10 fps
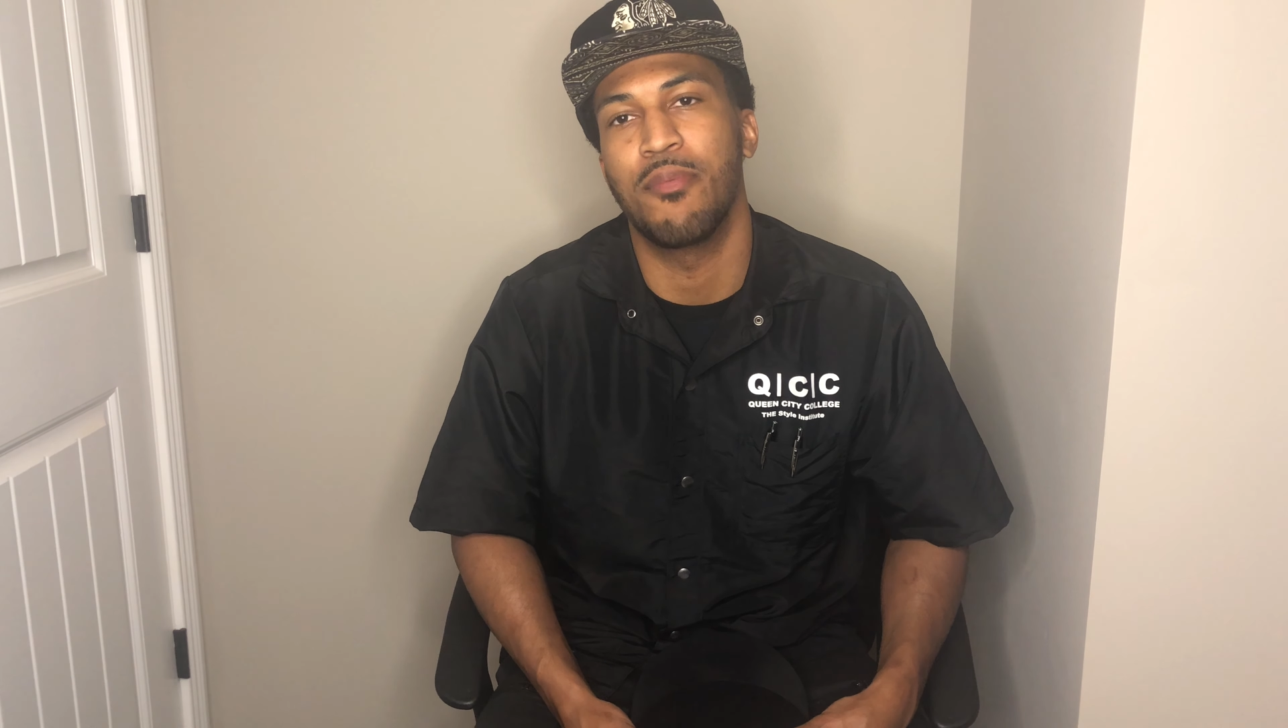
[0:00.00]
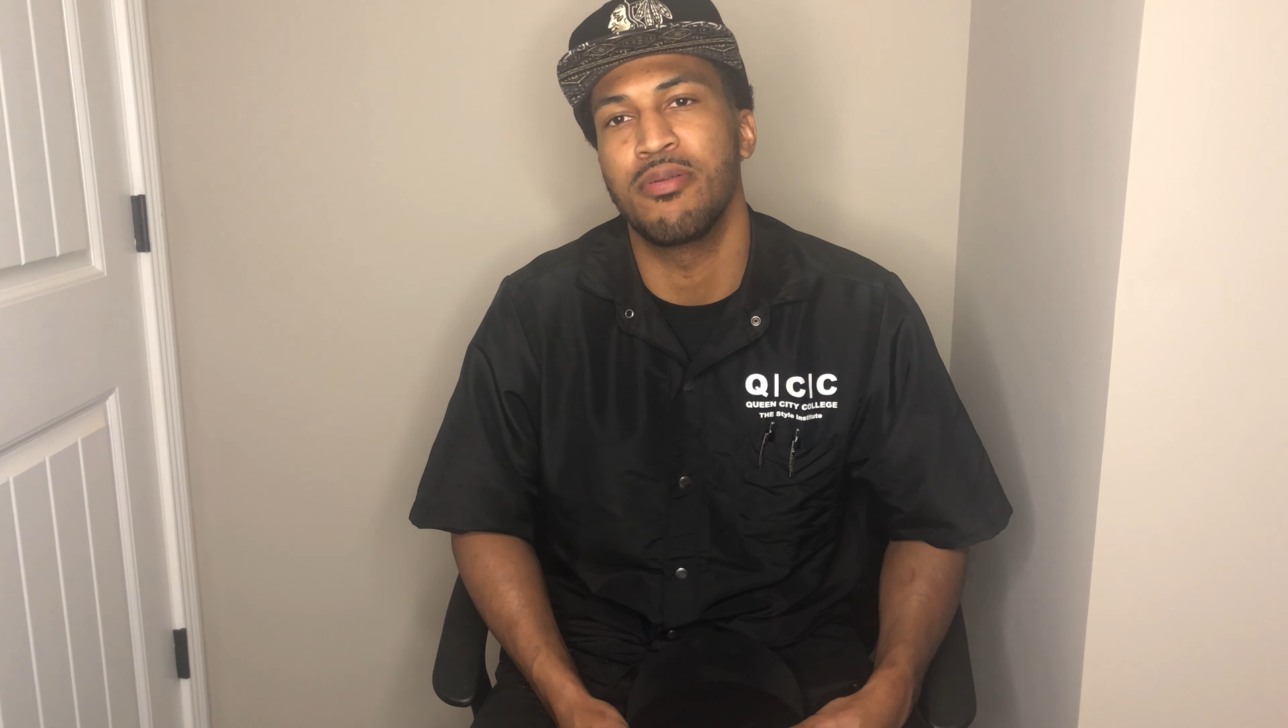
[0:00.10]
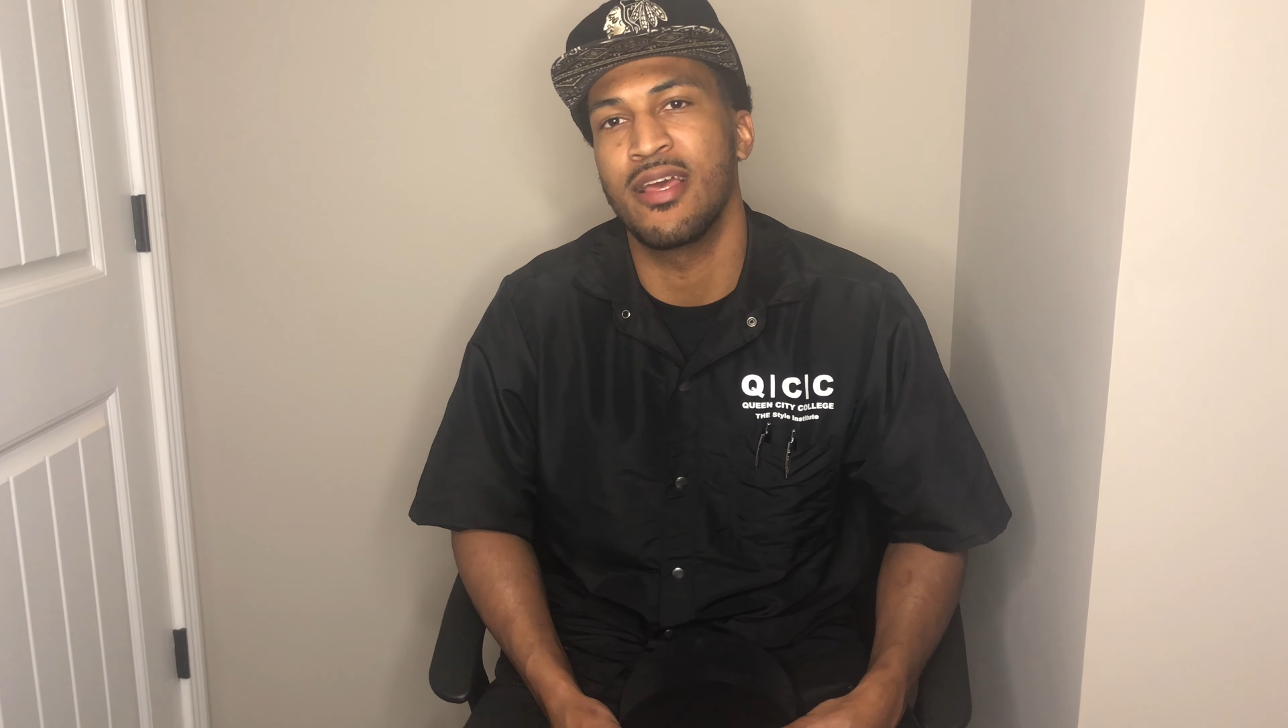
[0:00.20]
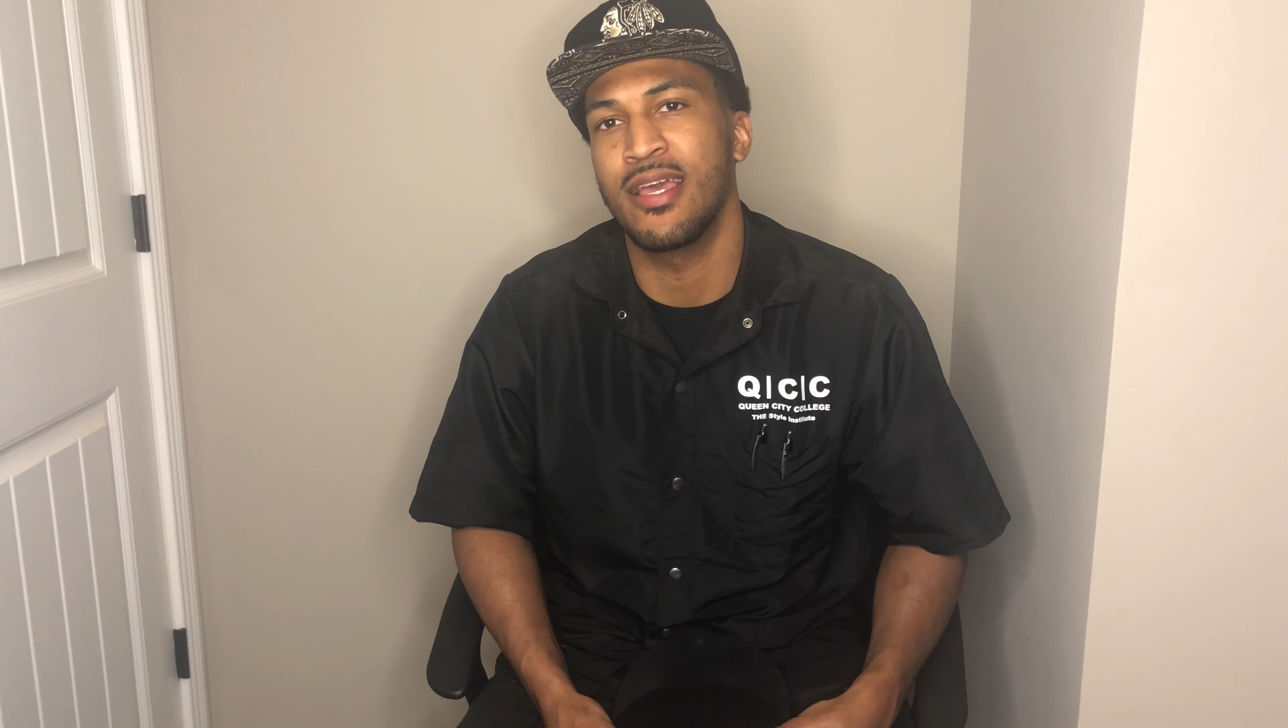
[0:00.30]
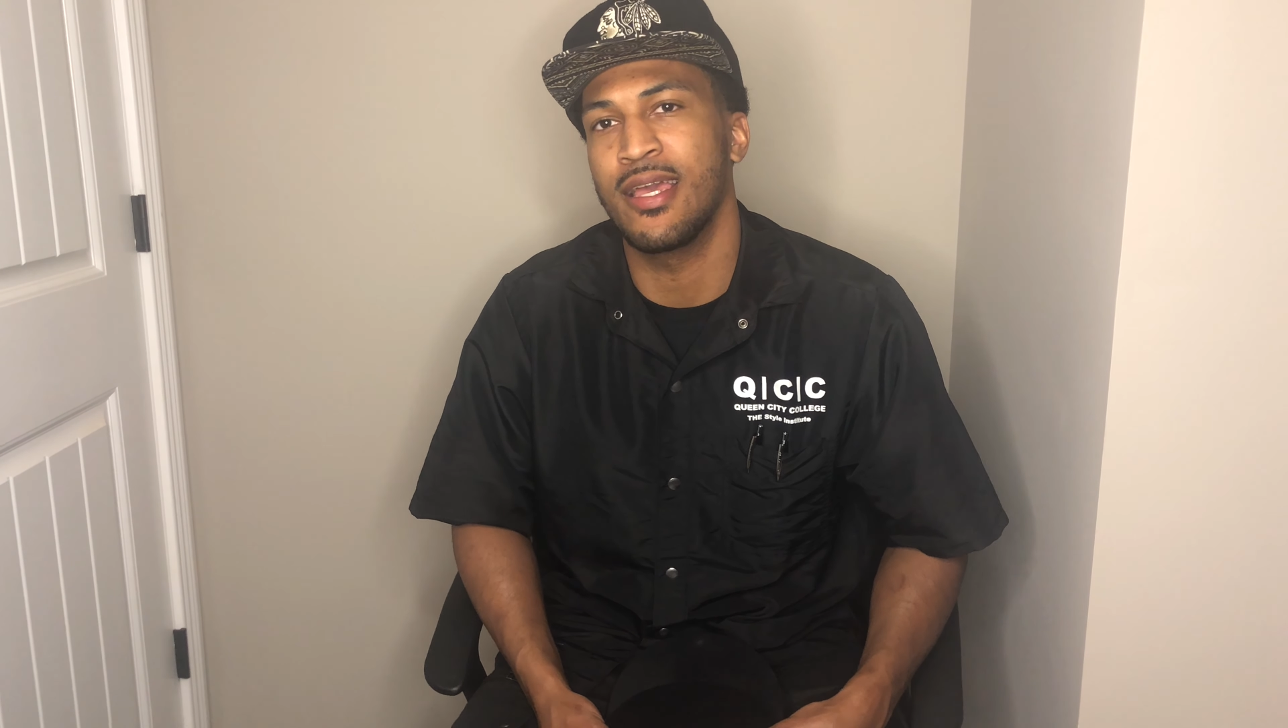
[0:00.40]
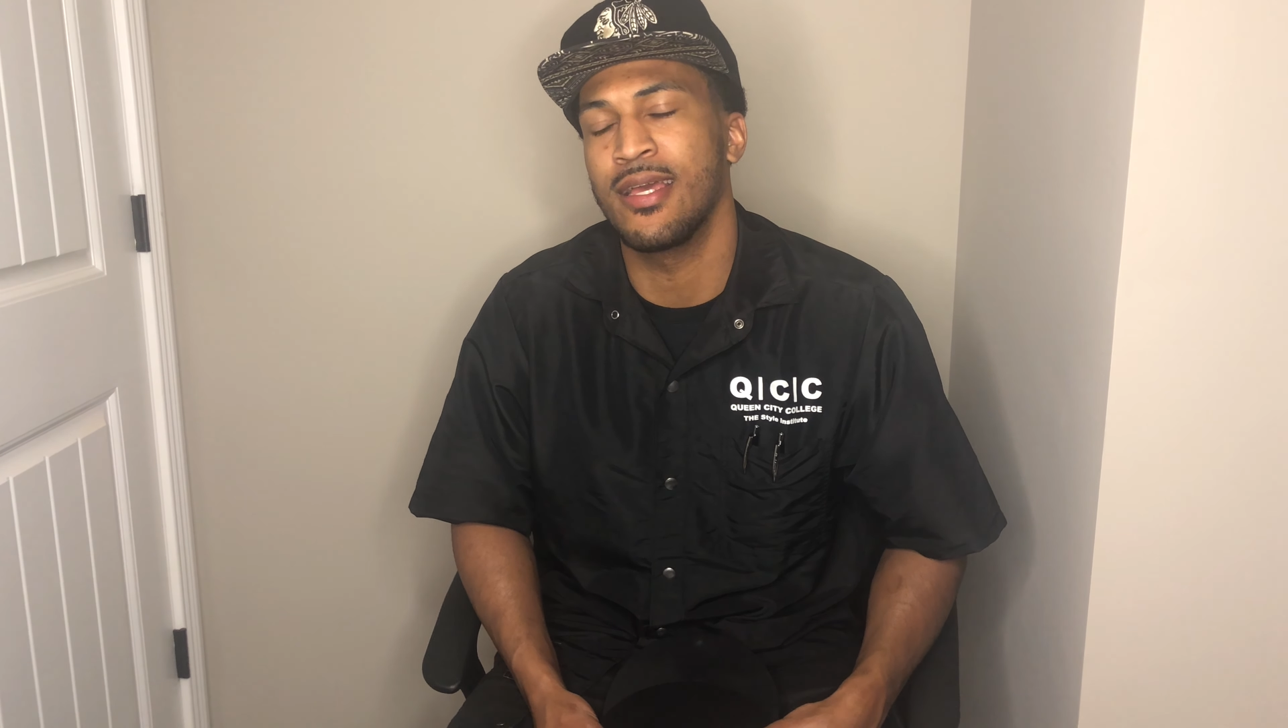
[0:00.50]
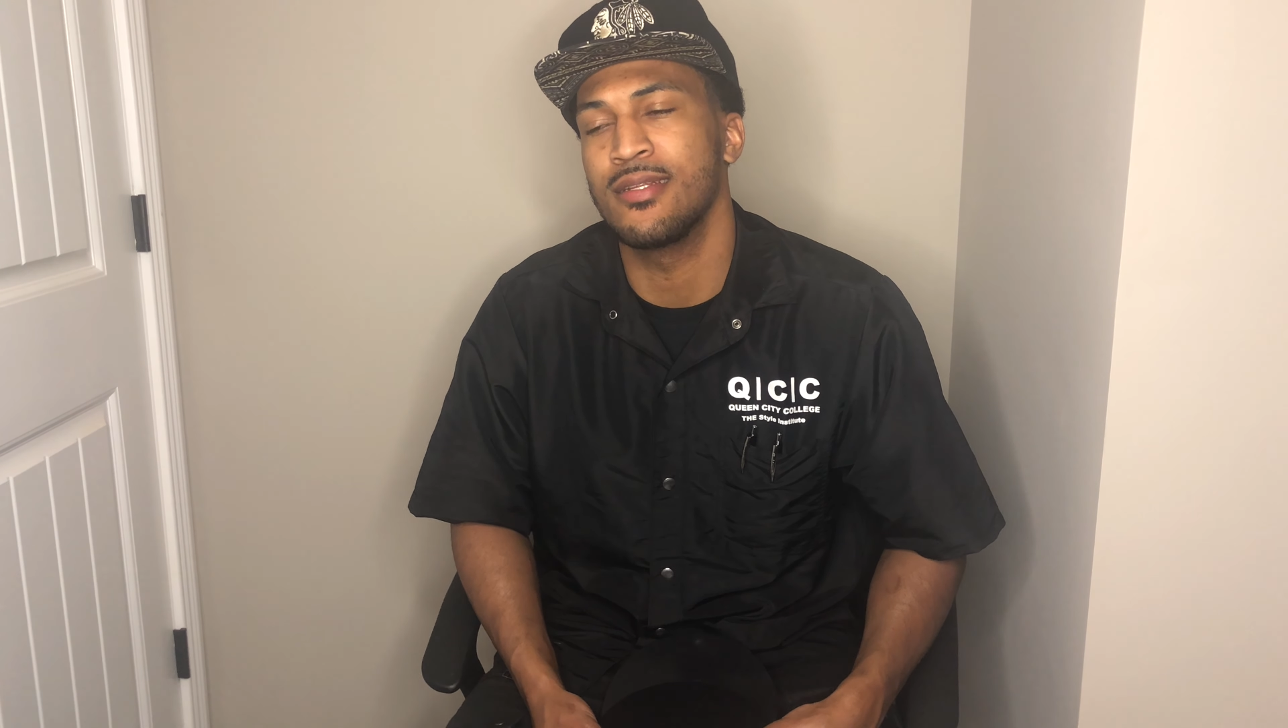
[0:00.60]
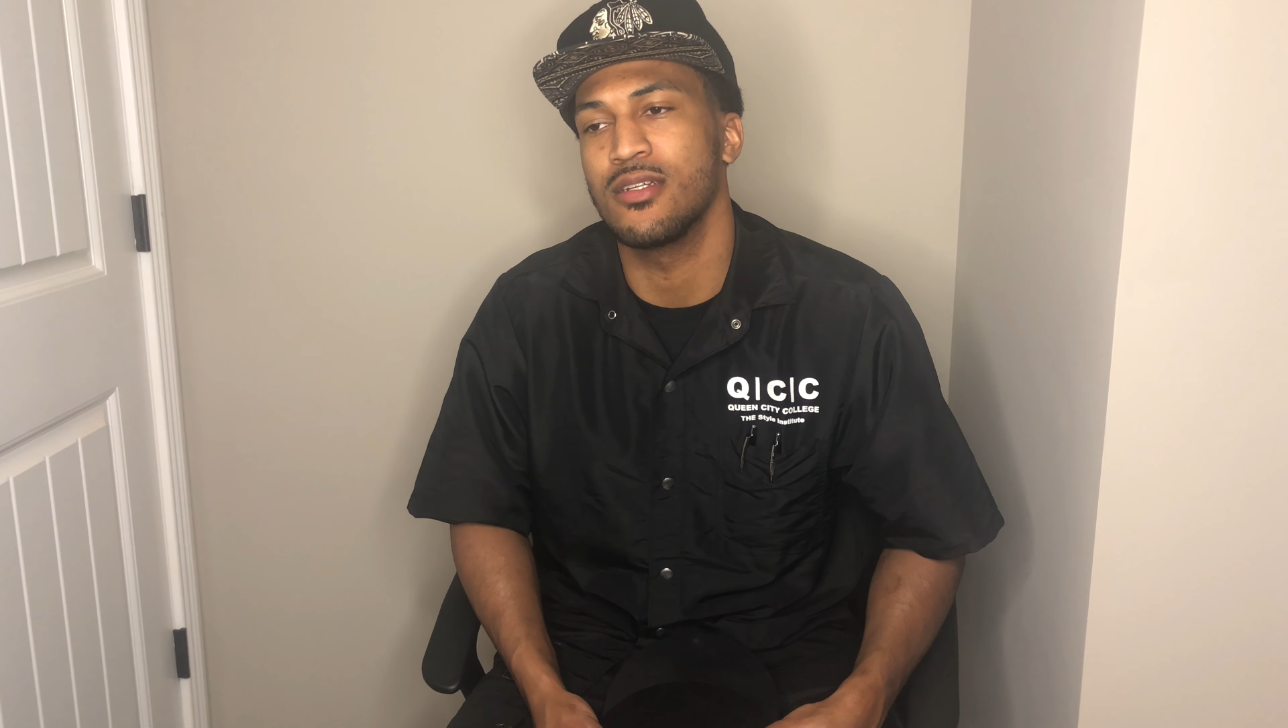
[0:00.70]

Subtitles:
planned